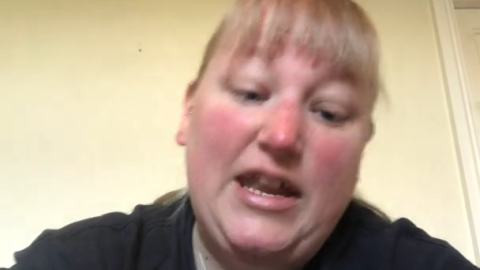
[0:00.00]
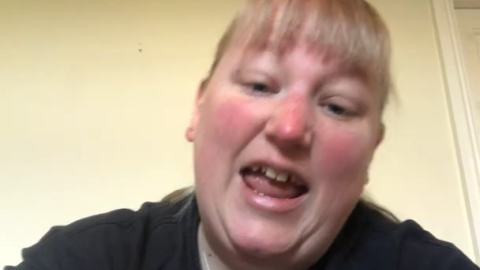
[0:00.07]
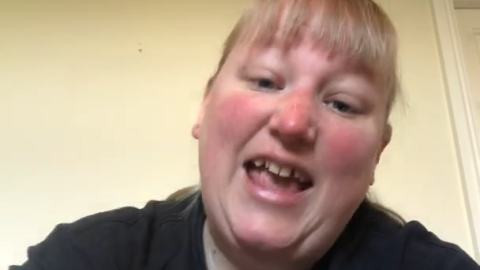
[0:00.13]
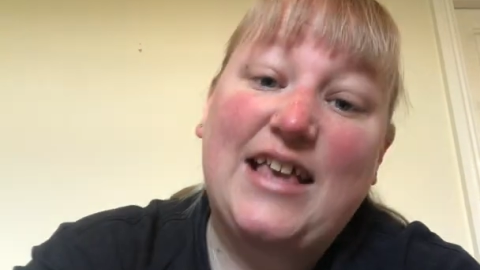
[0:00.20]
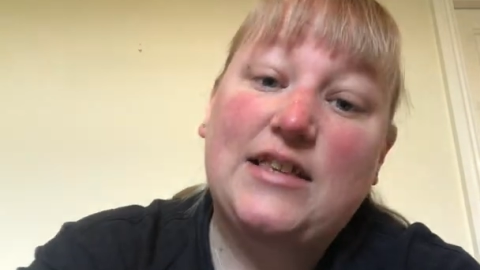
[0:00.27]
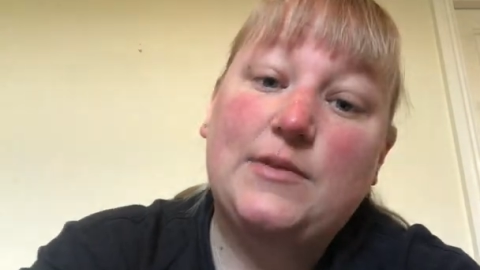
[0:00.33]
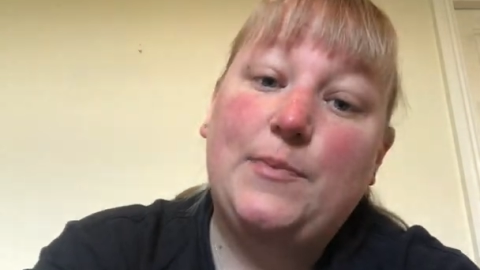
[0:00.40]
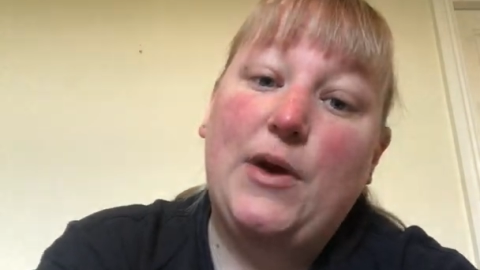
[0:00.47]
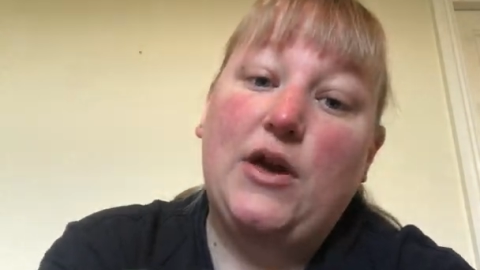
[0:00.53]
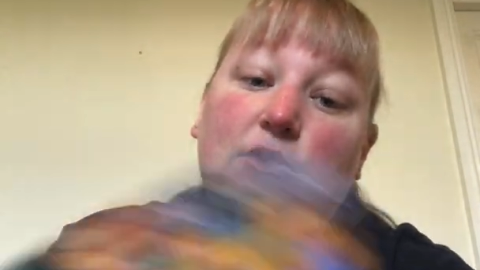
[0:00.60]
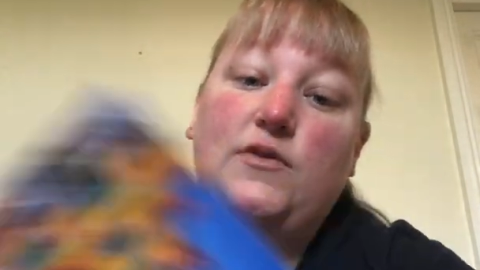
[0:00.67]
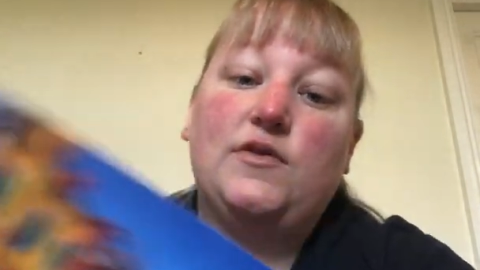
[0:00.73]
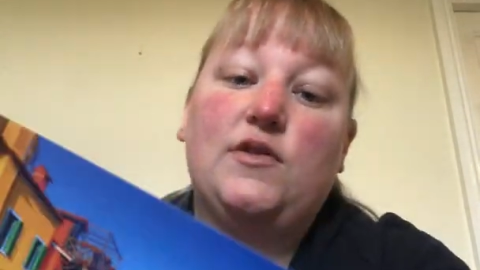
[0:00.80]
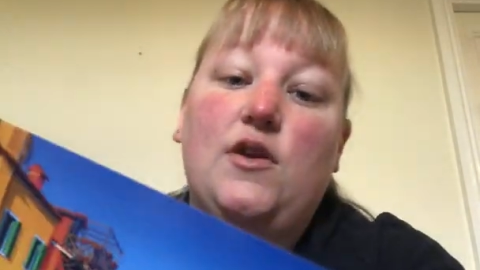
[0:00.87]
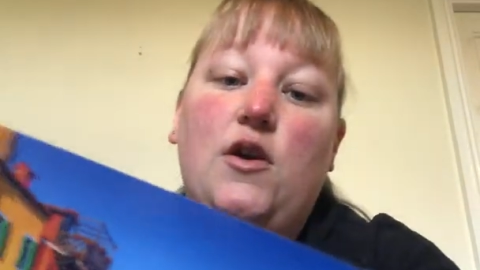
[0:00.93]
next
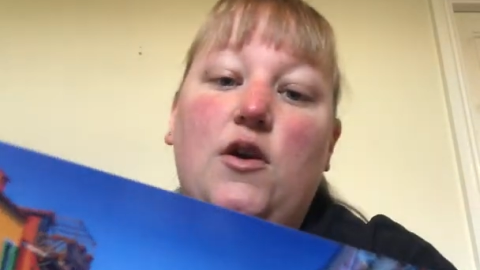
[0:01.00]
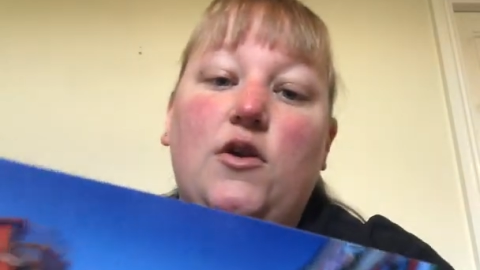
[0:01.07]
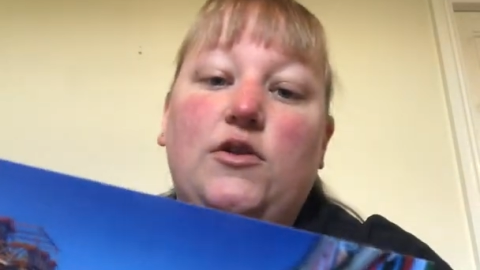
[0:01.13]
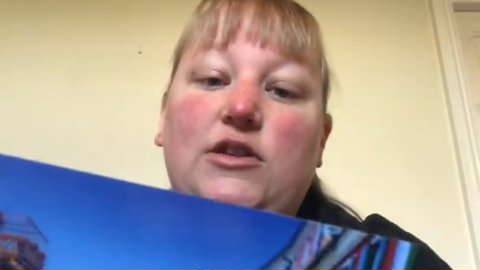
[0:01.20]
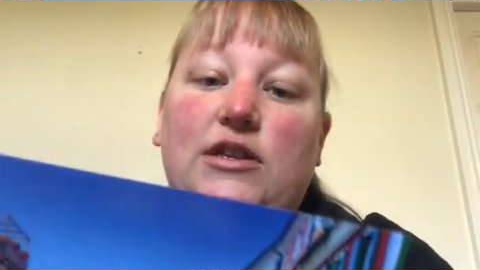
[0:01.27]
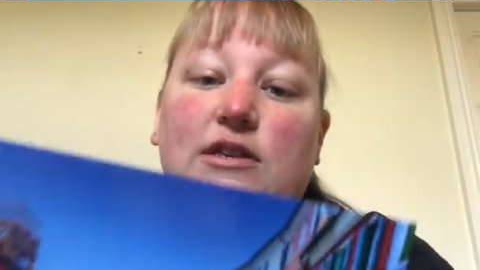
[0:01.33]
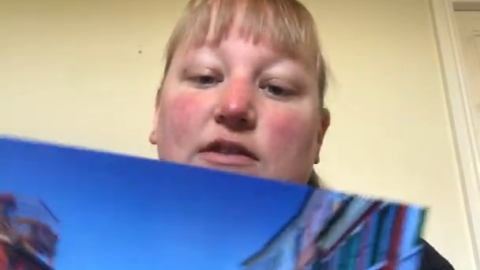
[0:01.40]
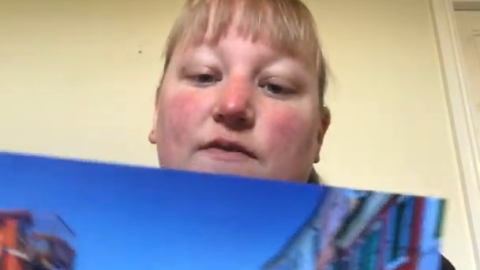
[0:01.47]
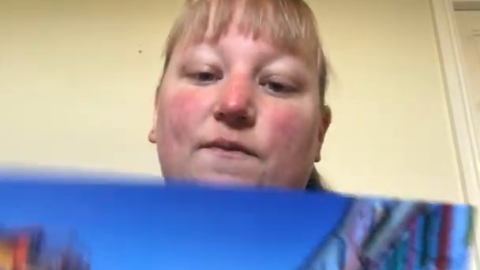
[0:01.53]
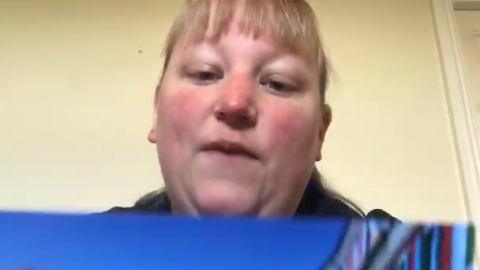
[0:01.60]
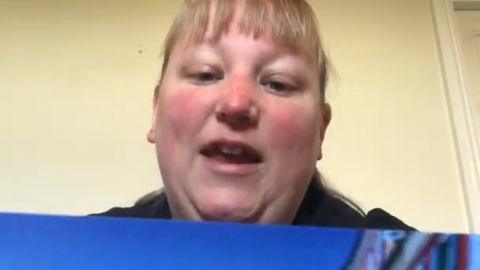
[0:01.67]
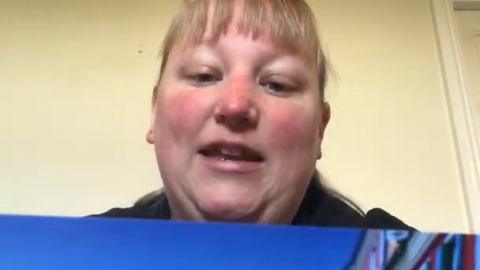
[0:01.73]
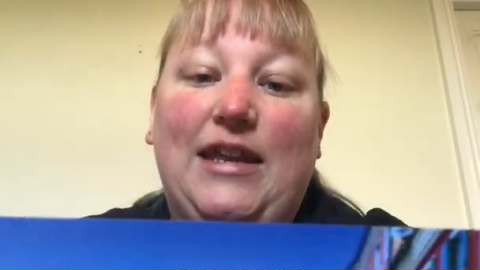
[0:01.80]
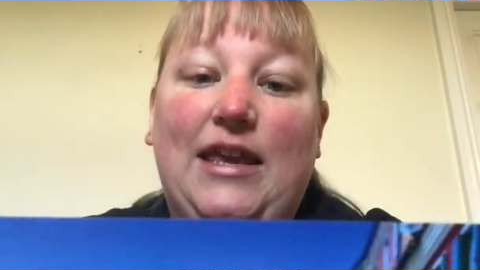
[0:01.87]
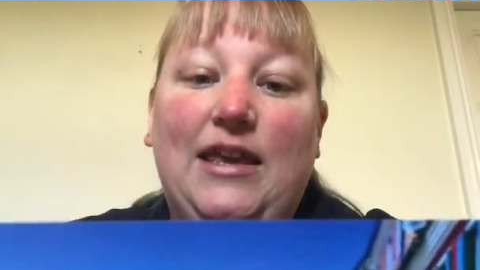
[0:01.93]
postcard is
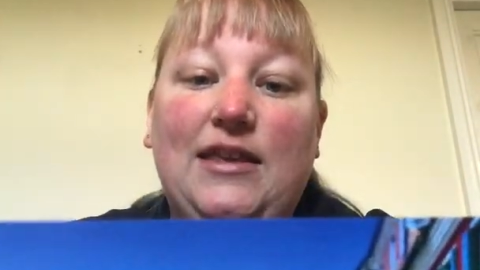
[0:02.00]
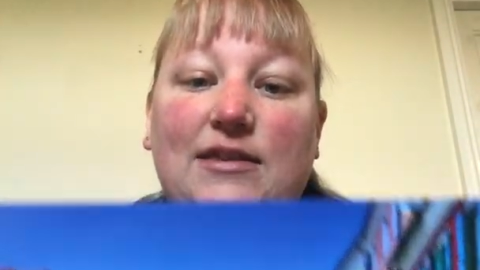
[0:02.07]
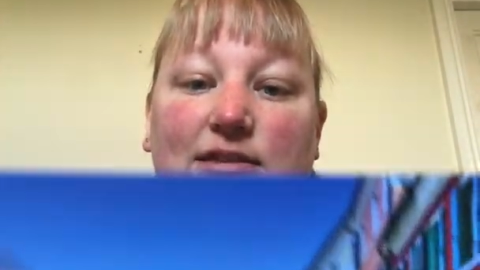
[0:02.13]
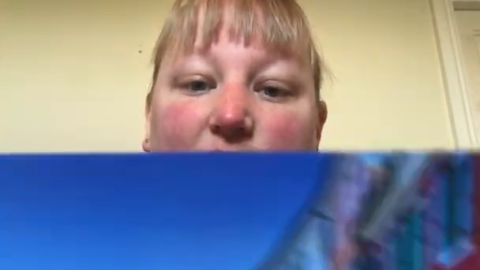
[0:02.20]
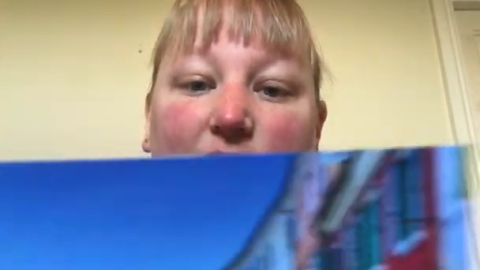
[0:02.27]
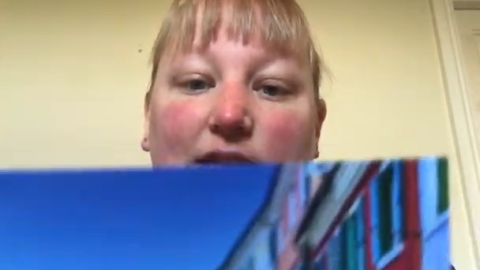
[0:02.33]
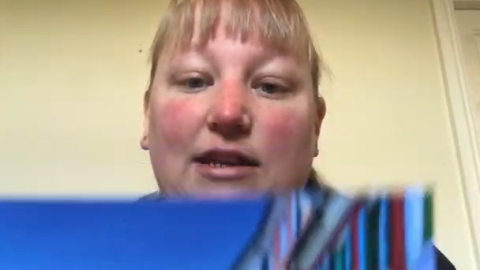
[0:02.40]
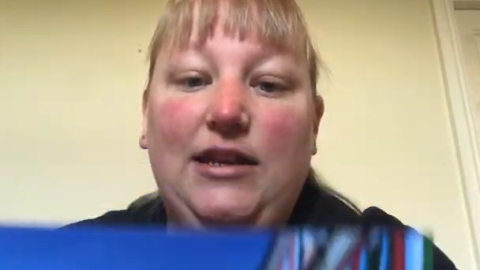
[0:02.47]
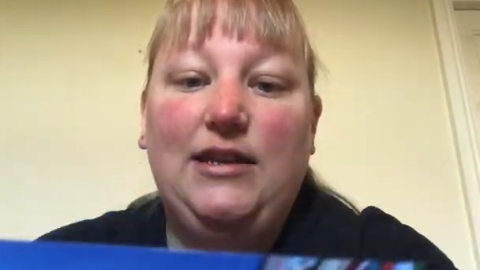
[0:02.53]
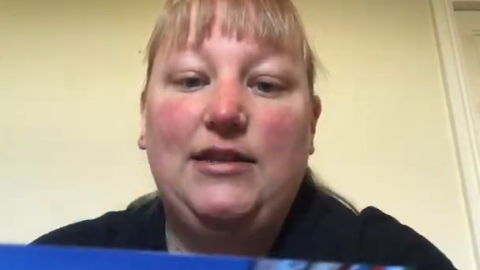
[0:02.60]
Venice in